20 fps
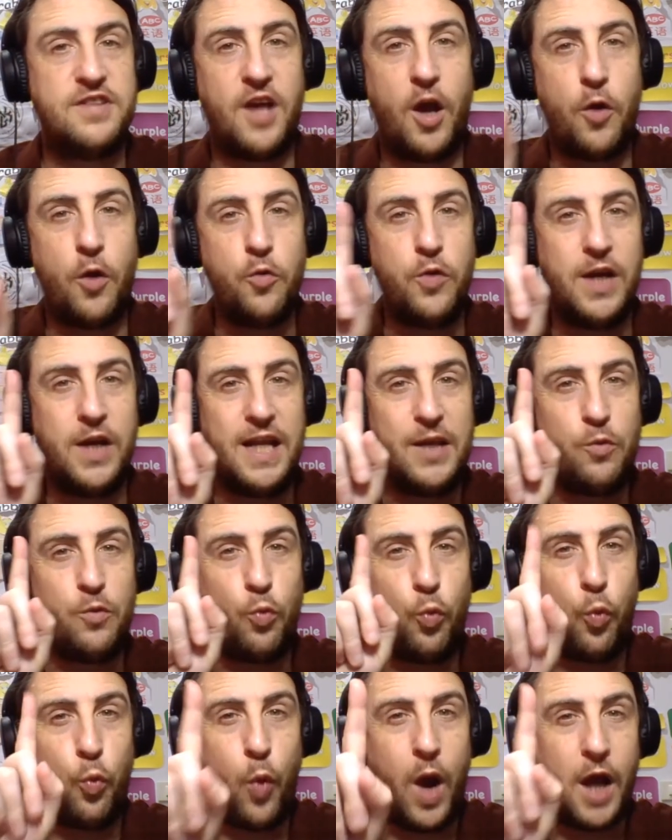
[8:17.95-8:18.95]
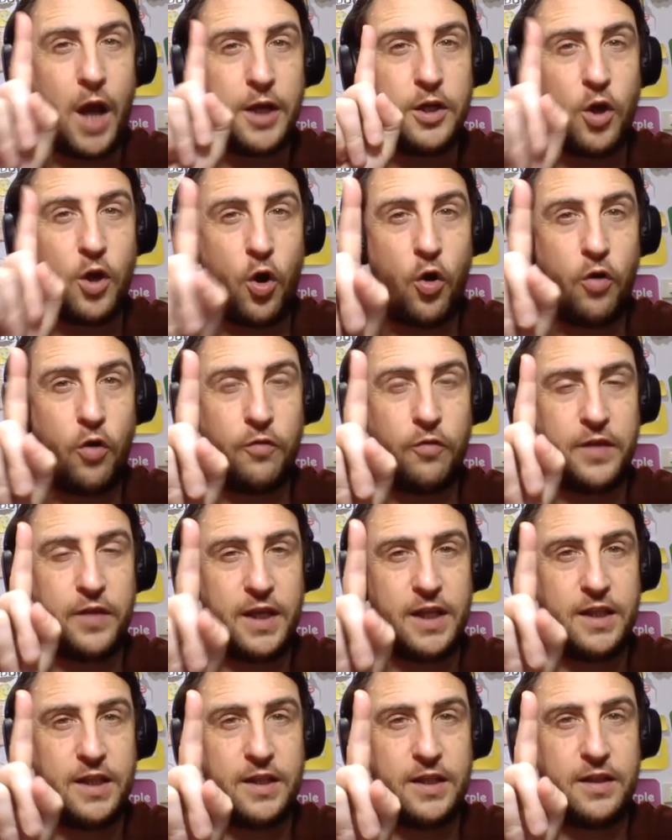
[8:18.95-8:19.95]
only one of
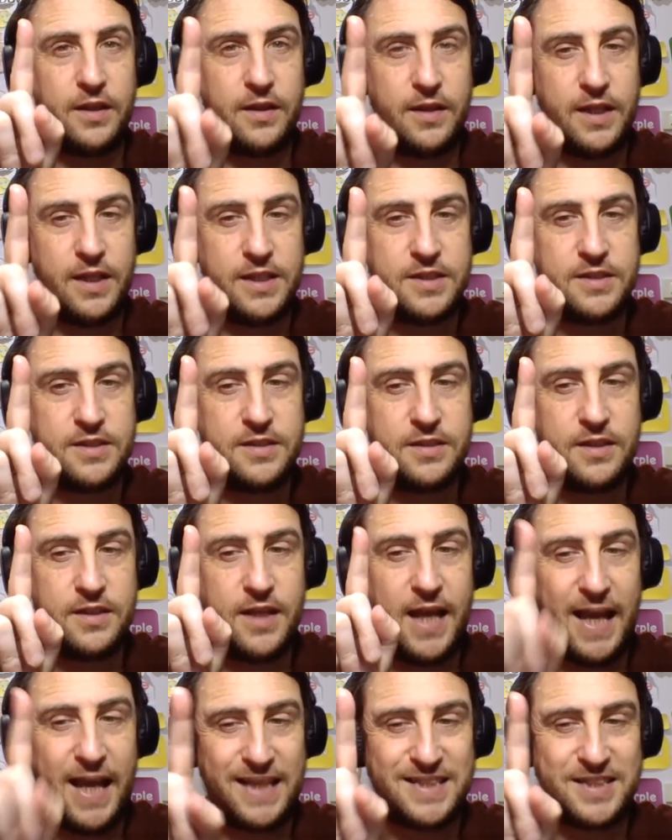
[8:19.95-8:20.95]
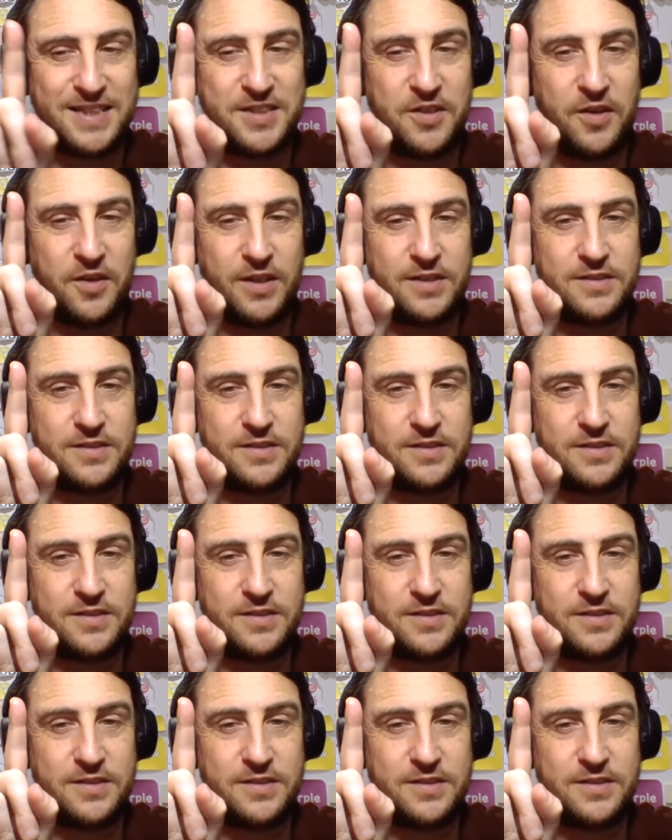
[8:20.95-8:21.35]
in this exercise.